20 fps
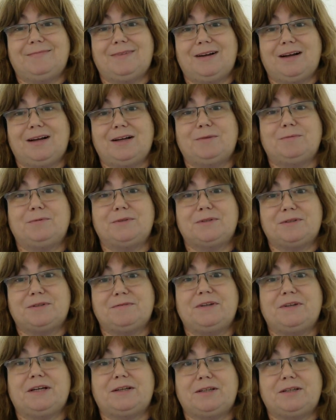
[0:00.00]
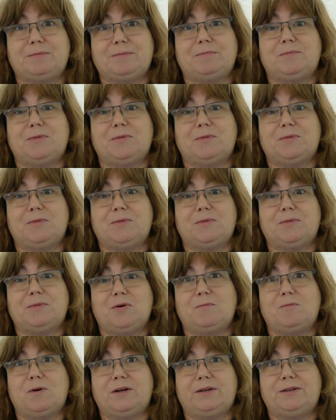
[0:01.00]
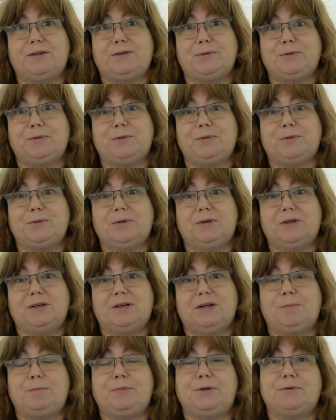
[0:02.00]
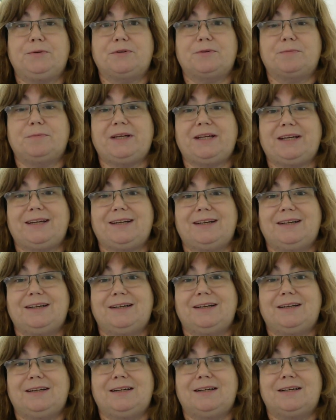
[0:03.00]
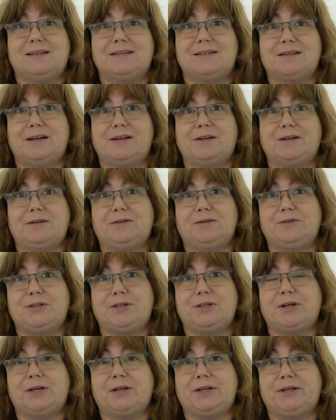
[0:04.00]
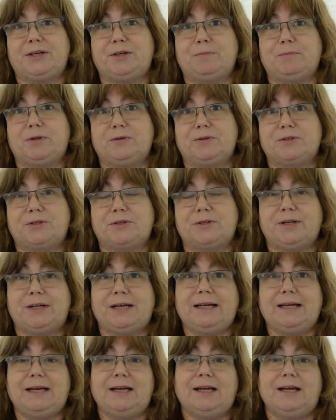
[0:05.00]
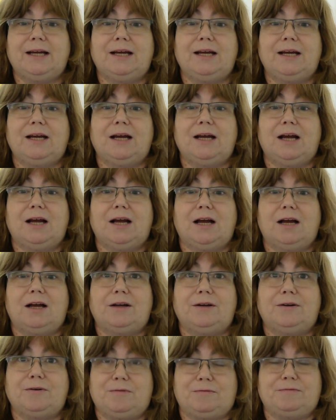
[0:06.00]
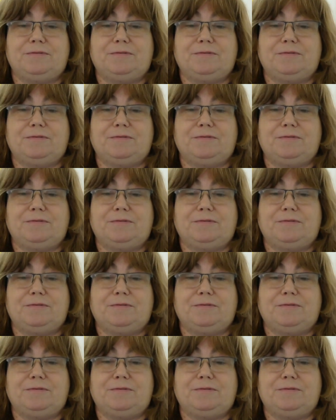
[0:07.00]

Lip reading: I was the victim of one who abused me psychologically and emotionally, not